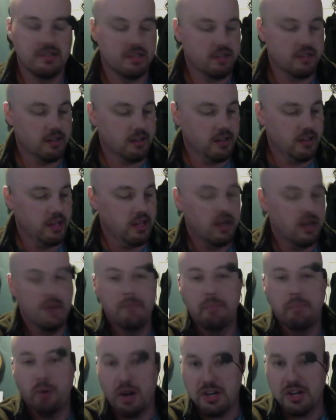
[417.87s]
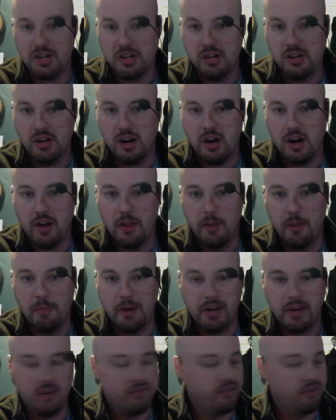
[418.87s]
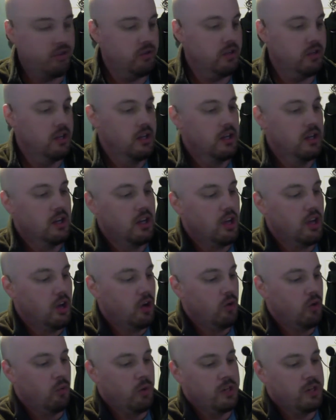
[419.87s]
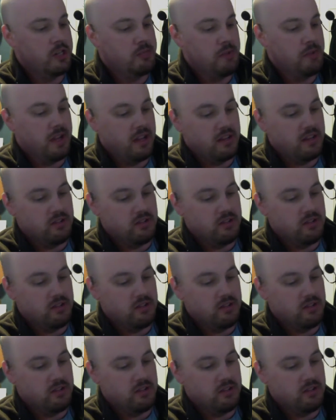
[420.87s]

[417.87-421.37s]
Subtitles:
the compression on the microphone, which means,